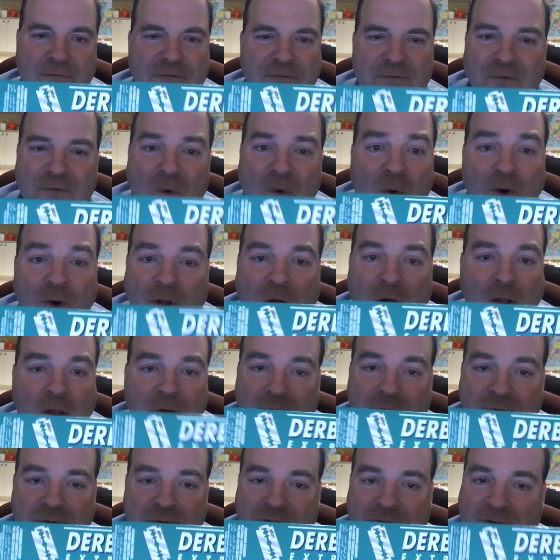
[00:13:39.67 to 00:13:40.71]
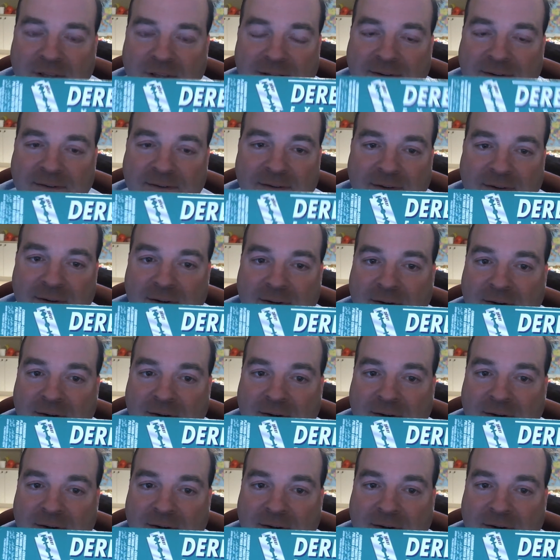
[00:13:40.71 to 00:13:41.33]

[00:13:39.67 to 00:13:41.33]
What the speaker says: $4 for this.